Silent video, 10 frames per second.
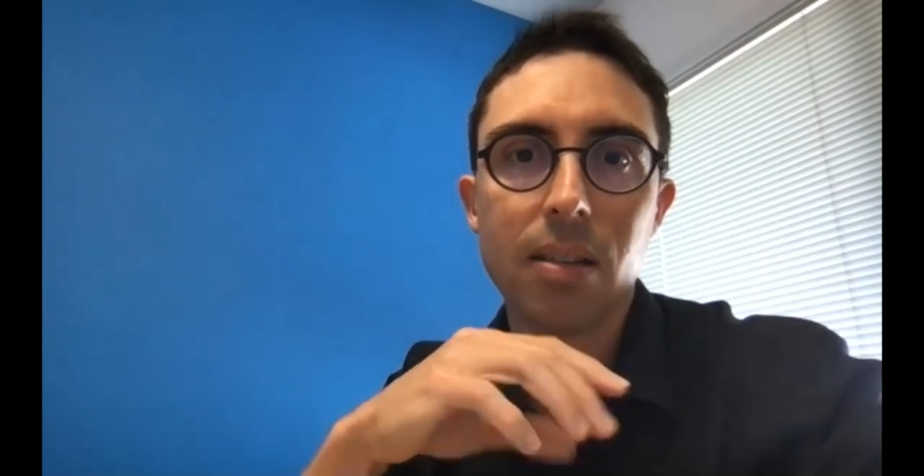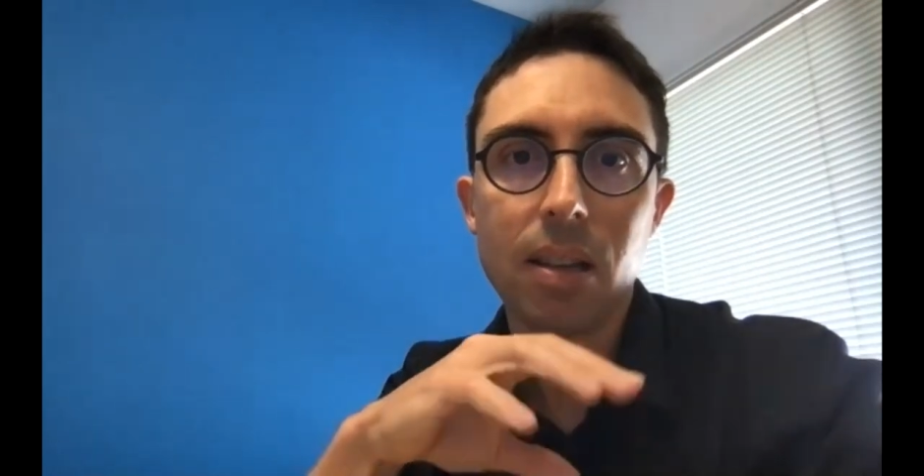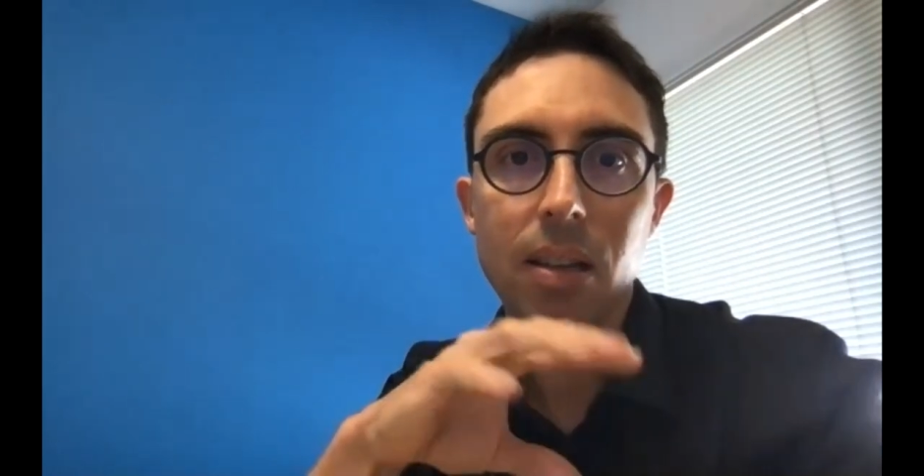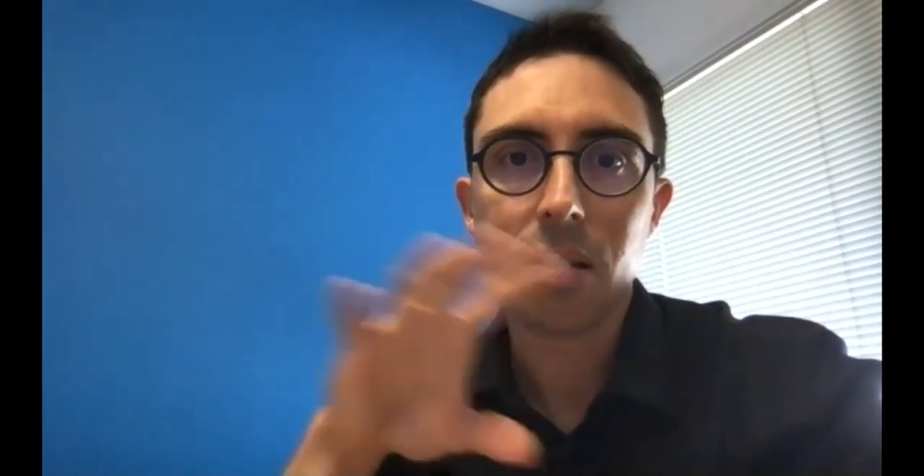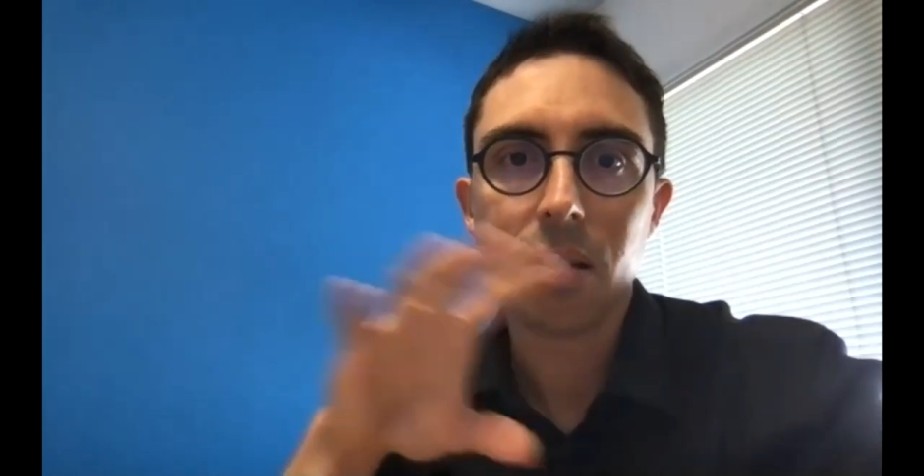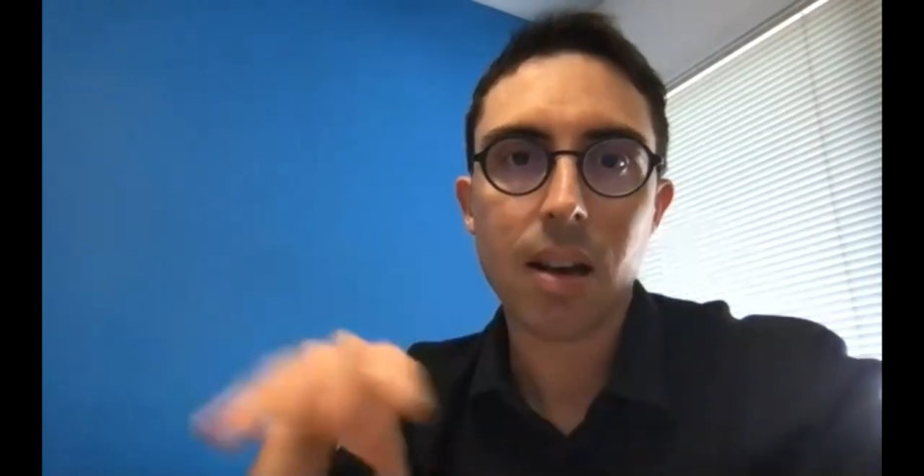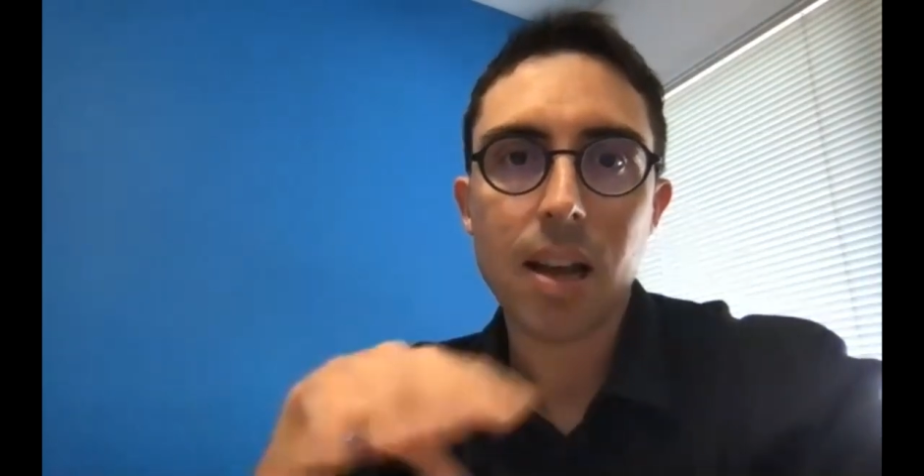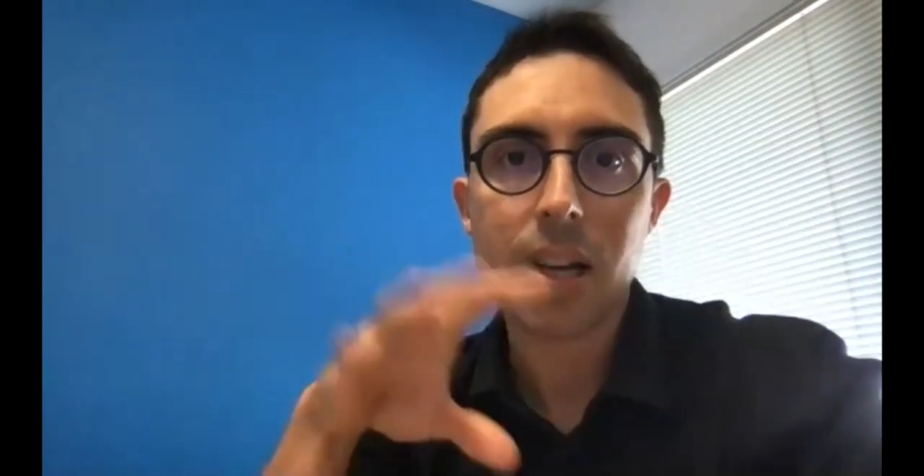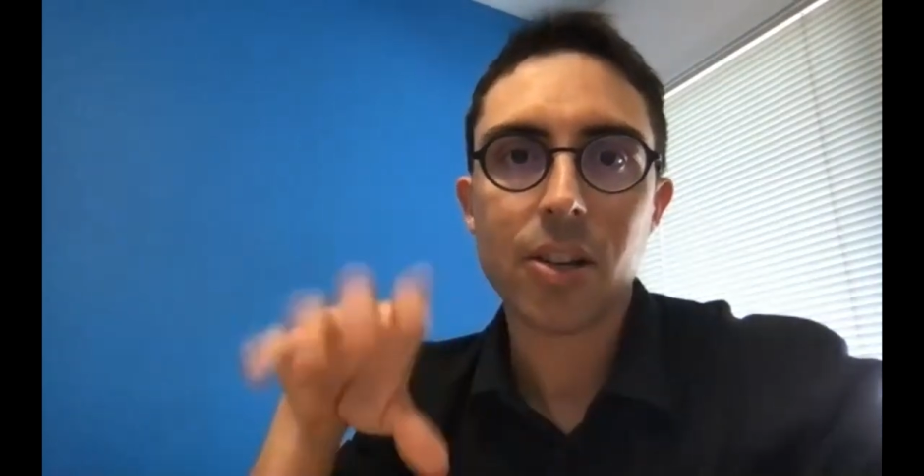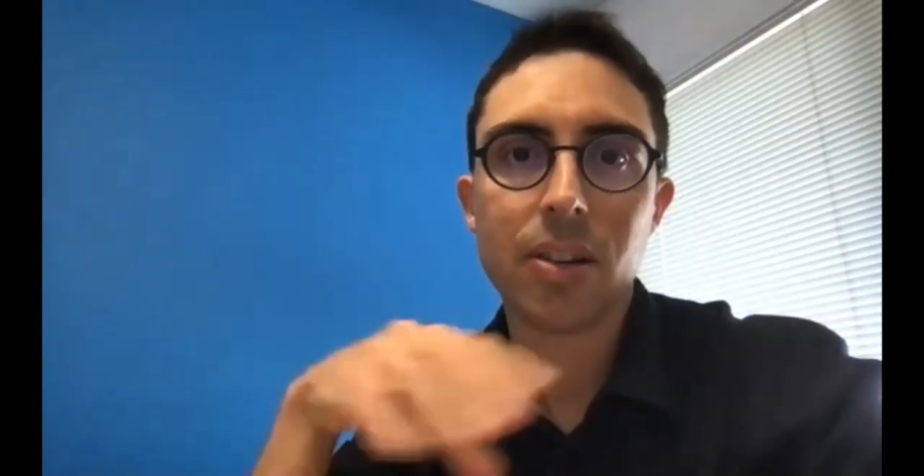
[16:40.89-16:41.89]
in
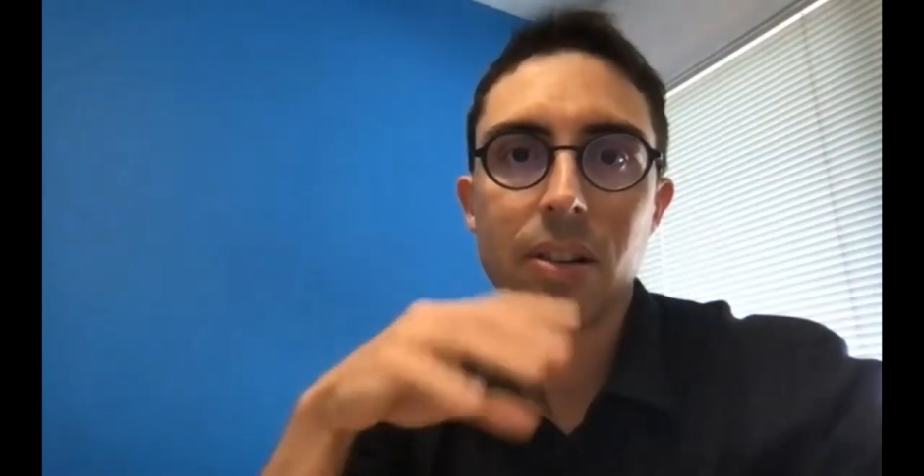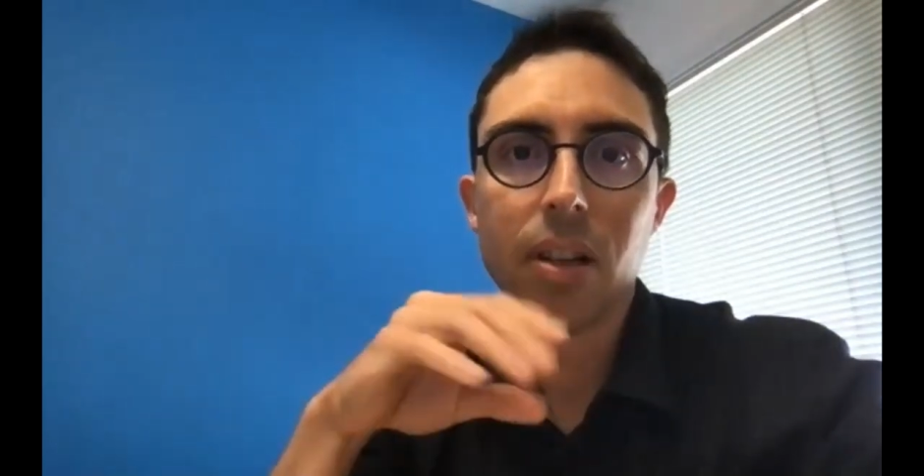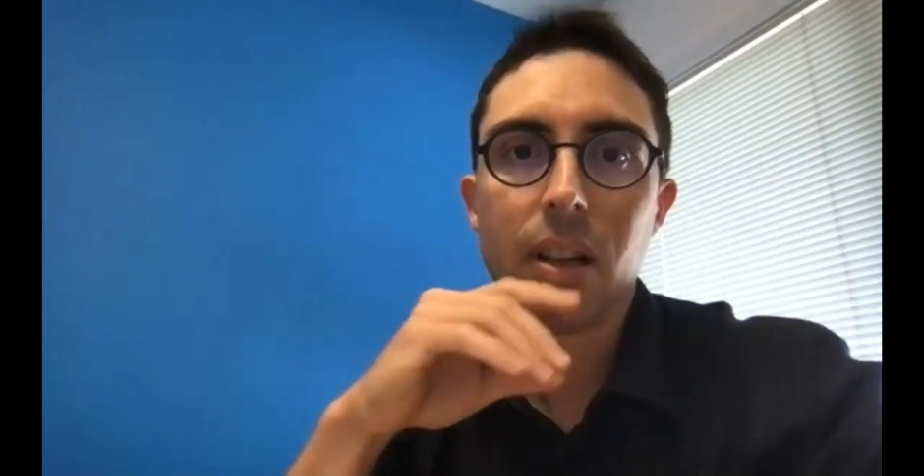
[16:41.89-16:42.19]
larger